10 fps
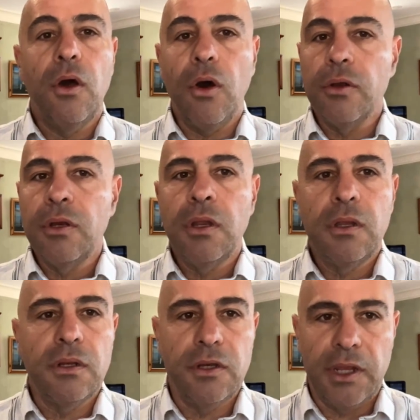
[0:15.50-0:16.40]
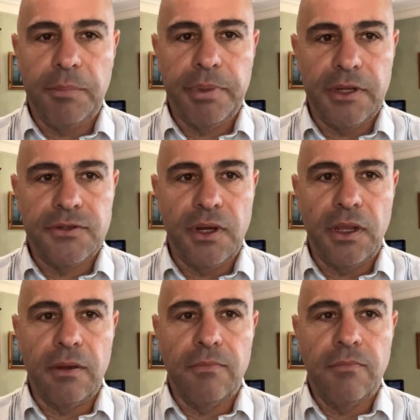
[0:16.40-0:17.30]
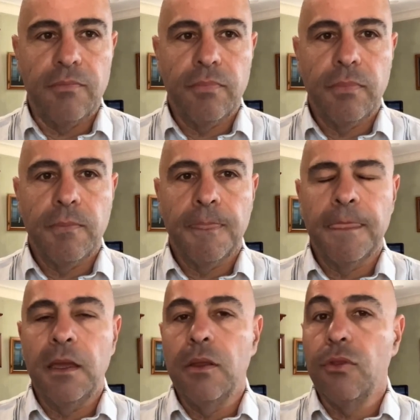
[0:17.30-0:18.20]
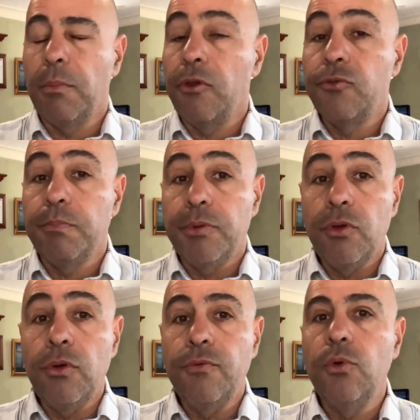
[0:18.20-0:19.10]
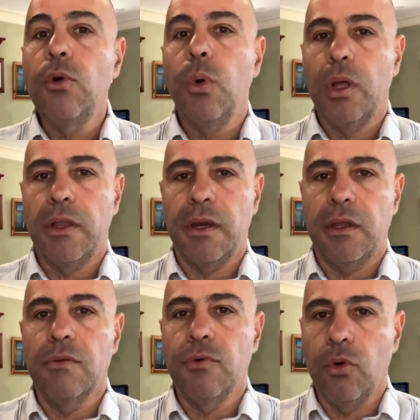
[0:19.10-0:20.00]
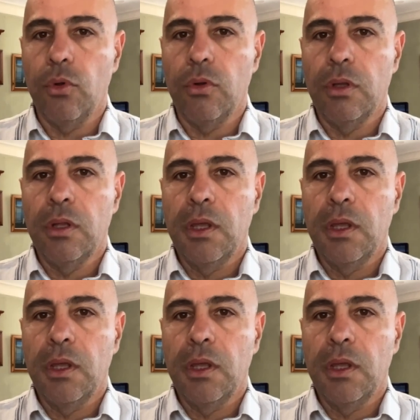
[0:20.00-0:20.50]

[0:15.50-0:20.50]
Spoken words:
On deep listening, the most beautiful quality of all